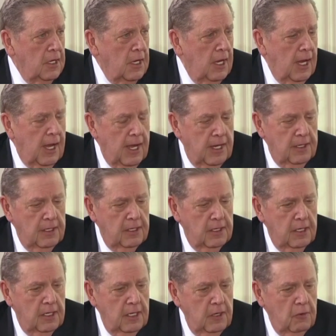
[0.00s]
And
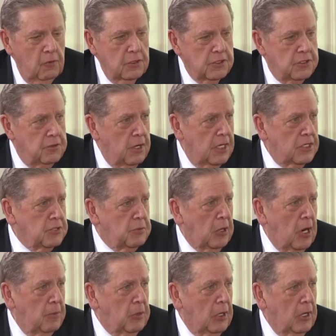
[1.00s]
he was dressed
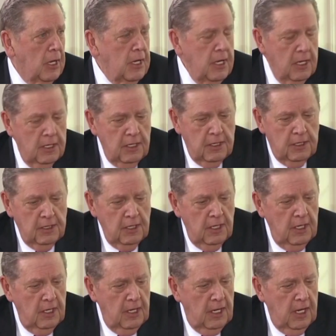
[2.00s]
properly and
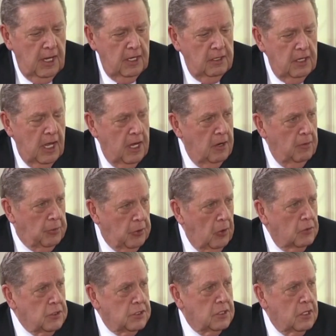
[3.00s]

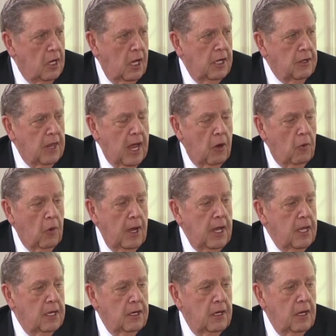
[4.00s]
approached God that
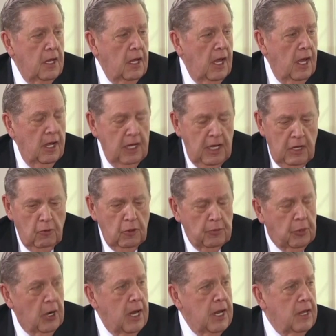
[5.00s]
way, and he would
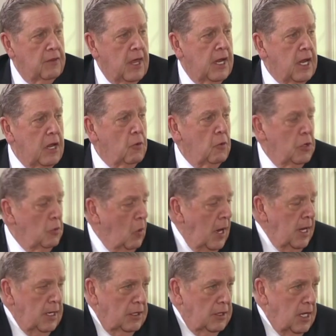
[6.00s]
pray, and then he would
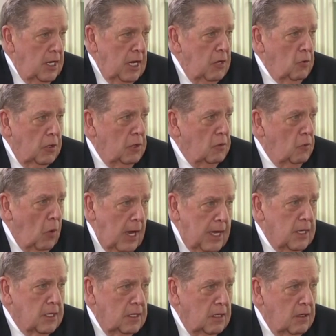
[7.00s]
wait. Then he would
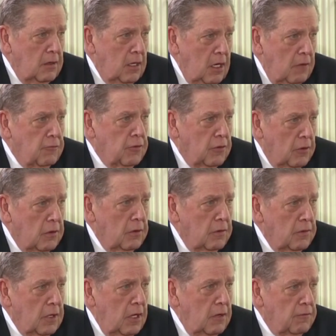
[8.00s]
wait and give the
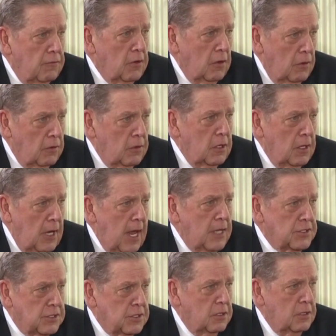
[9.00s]
Lord an
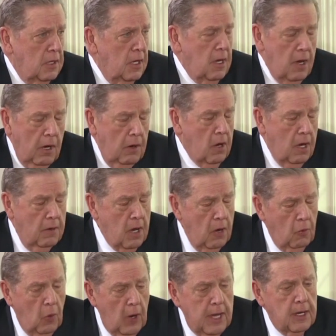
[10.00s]
answer, a
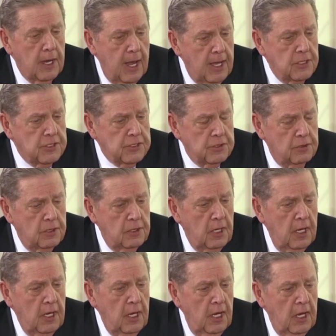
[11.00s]
way to answer and
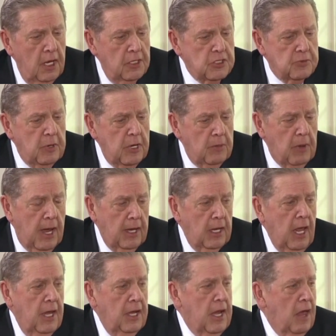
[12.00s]
speak back.
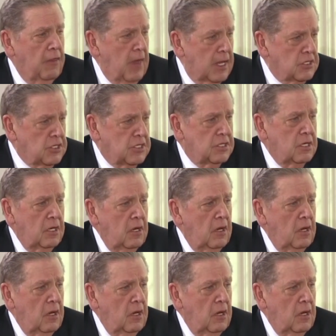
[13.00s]
Now that's